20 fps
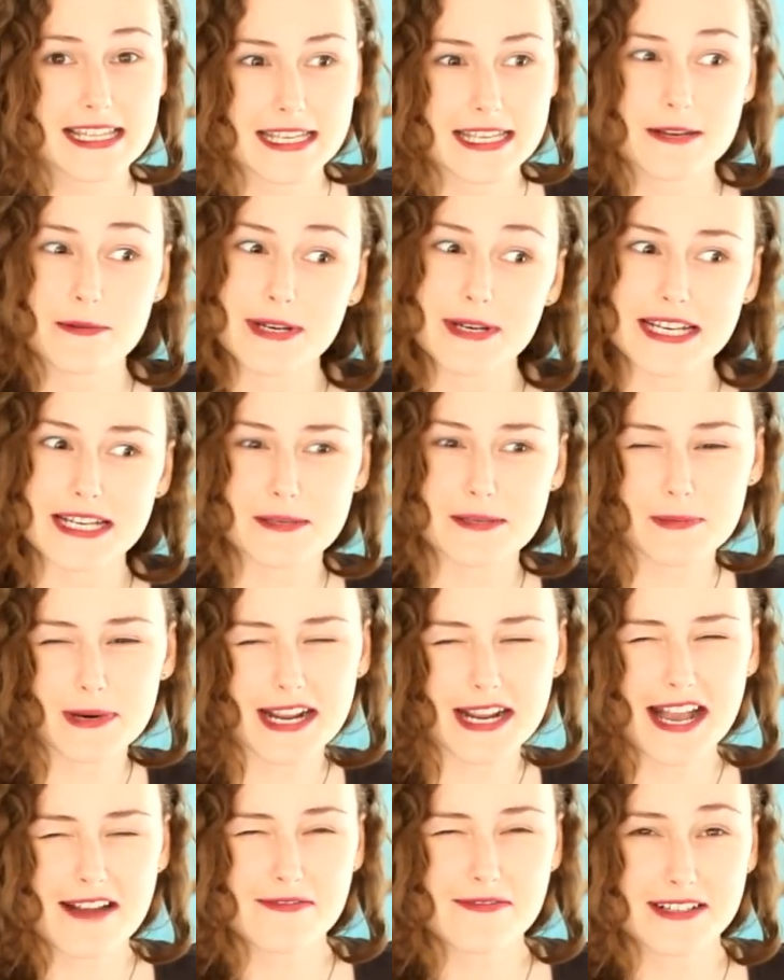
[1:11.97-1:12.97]
I think we need to
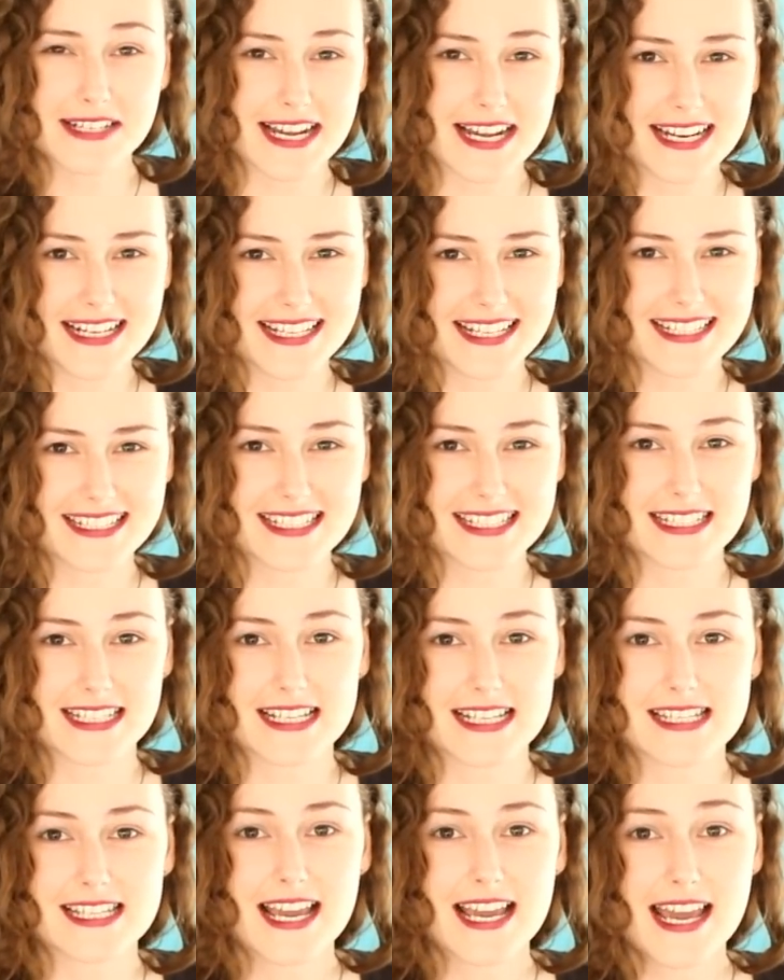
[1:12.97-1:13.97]
bring Aphrodite into
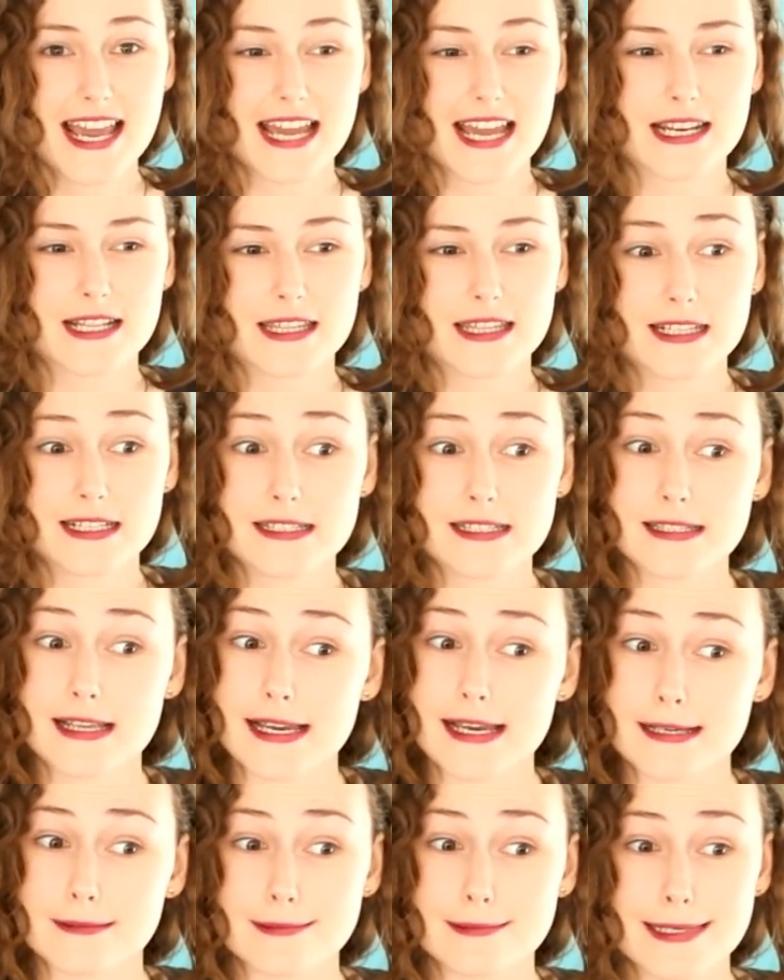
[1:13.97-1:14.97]
this. And Athena's
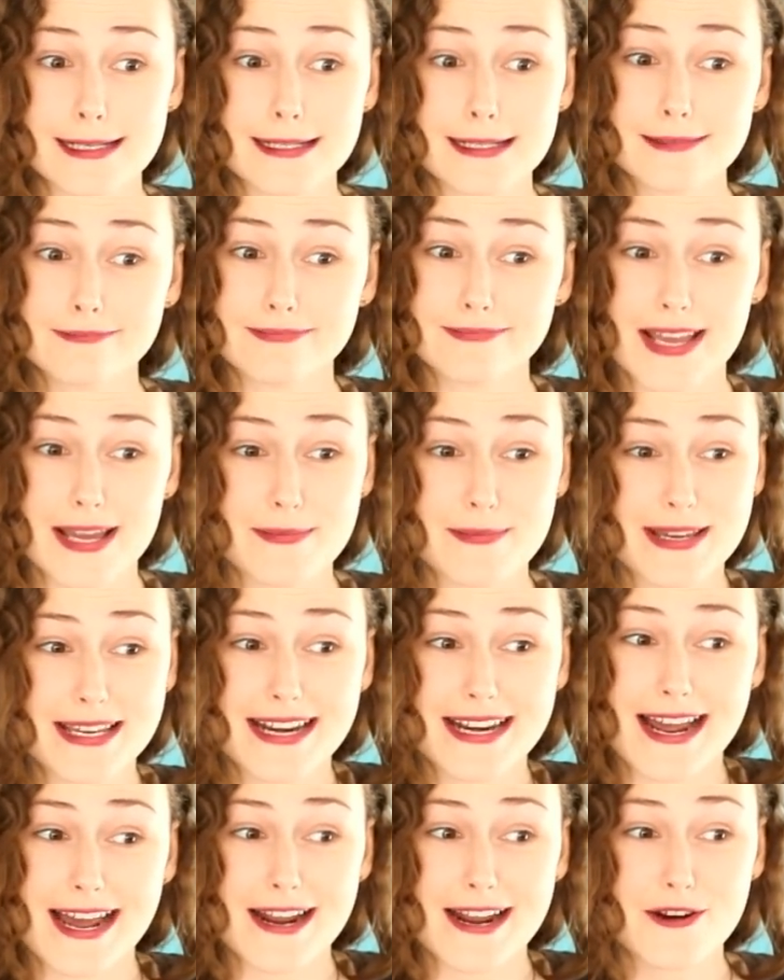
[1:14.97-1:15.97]
like, well, I
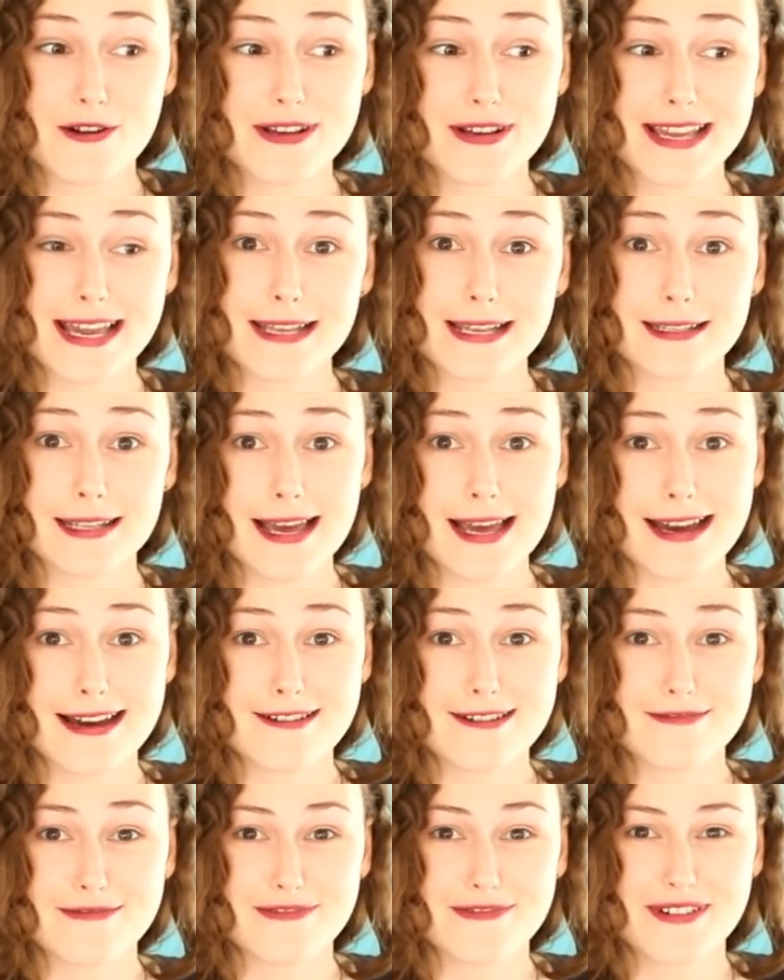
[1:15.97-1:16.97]
mean, I don't get
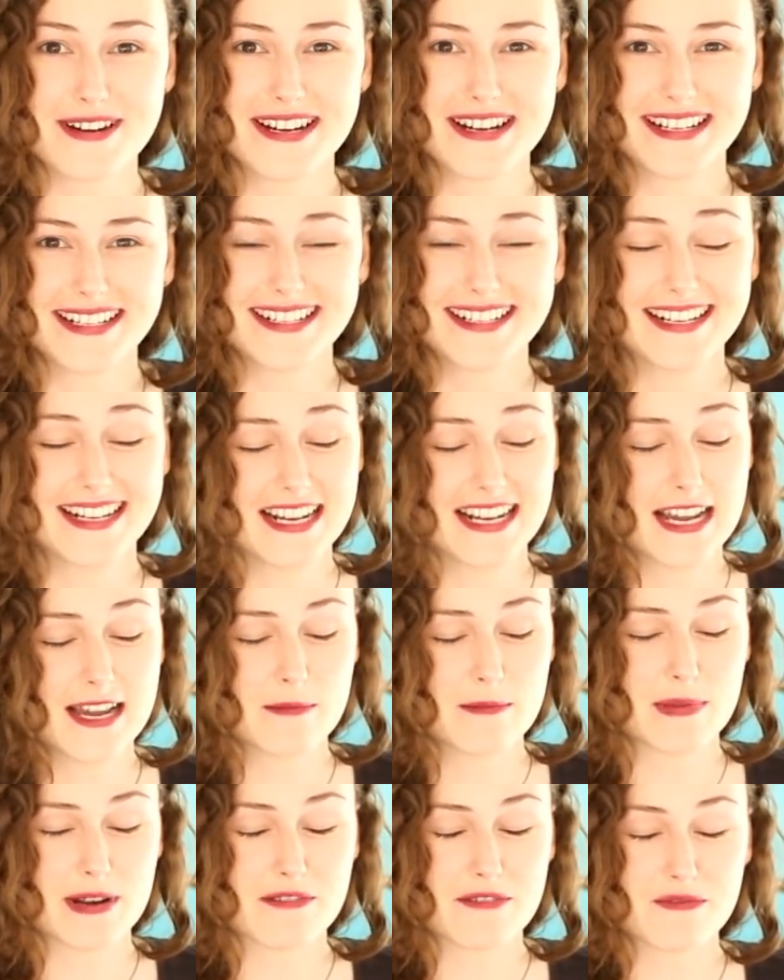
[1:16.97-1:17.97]
love.
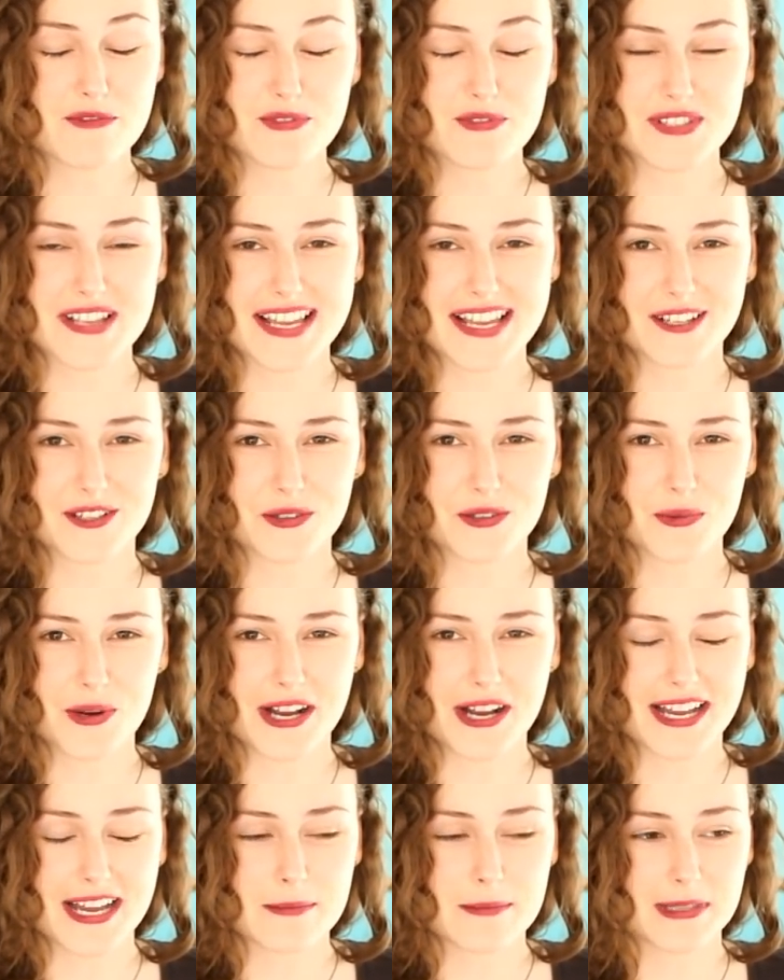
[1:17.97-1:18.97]
But if you say it'll
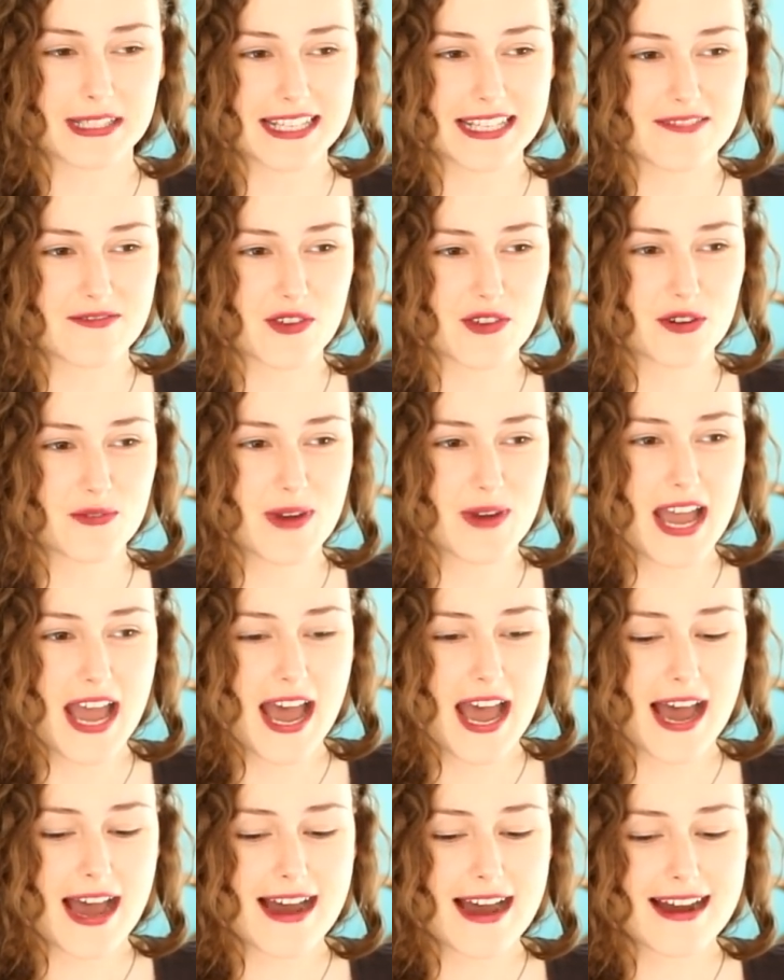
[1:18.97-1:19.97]
work, I believe you.
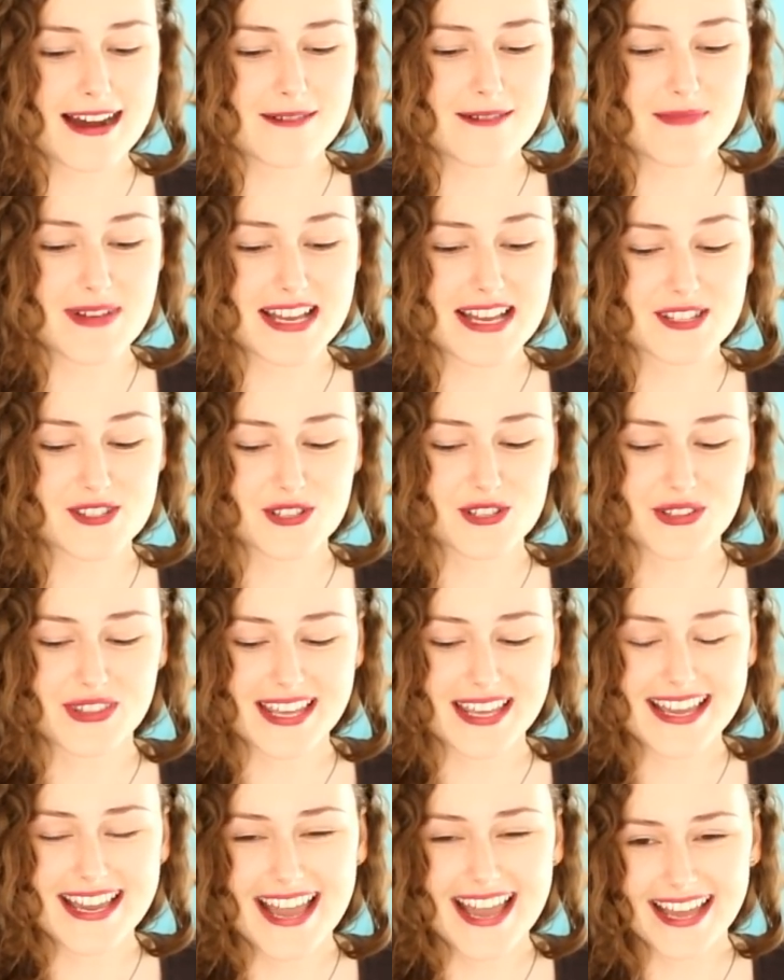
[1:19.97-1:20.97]
And so
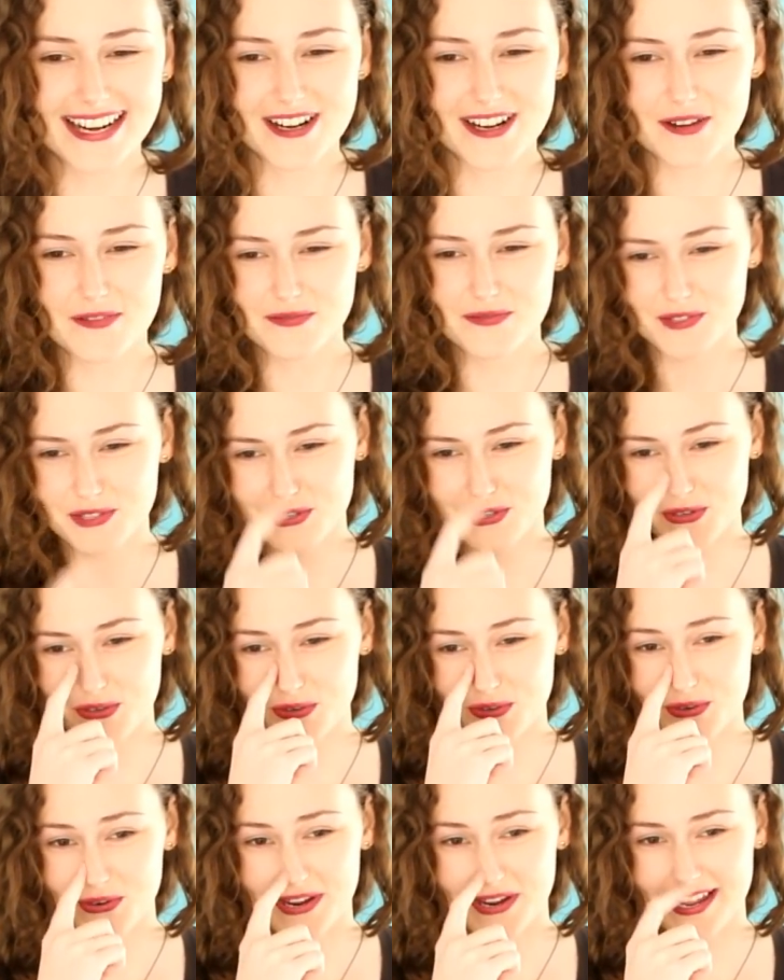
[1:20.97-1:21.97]
they head off
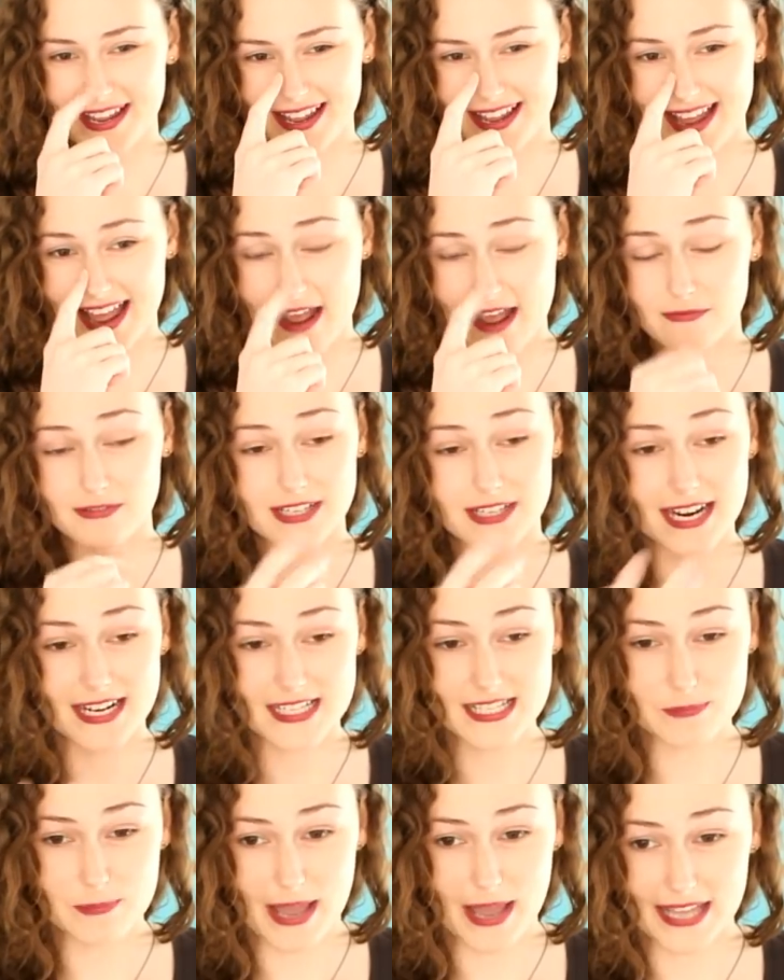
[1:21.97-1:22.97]
to
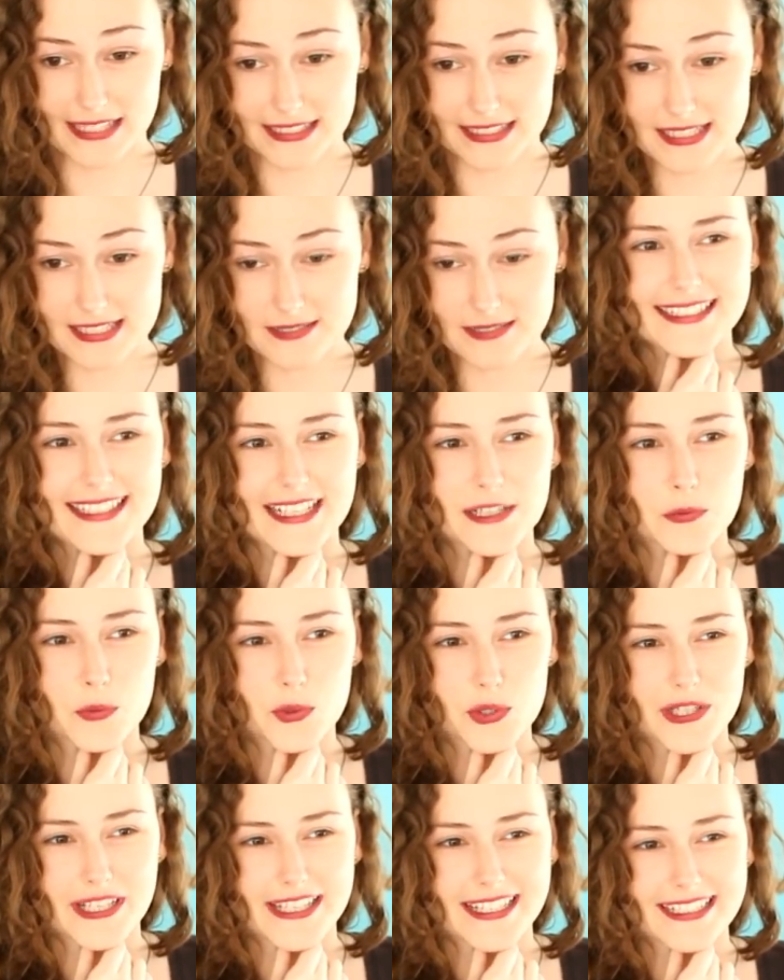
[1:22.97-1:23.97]
Aphrodite's palace. They
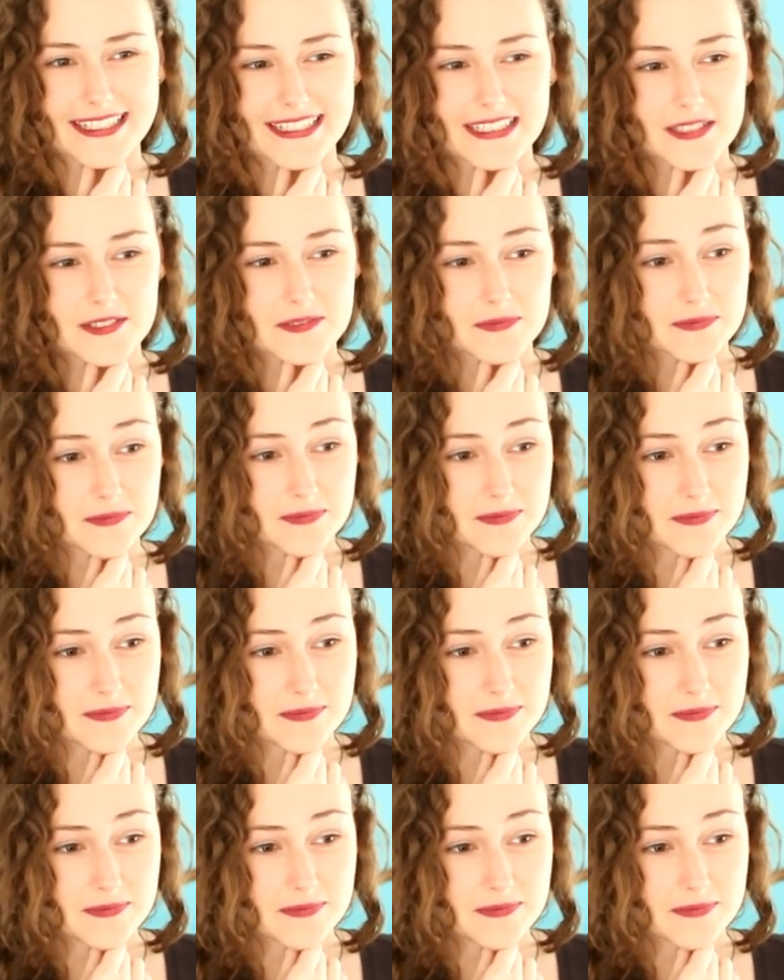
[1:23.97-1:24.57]
walk in.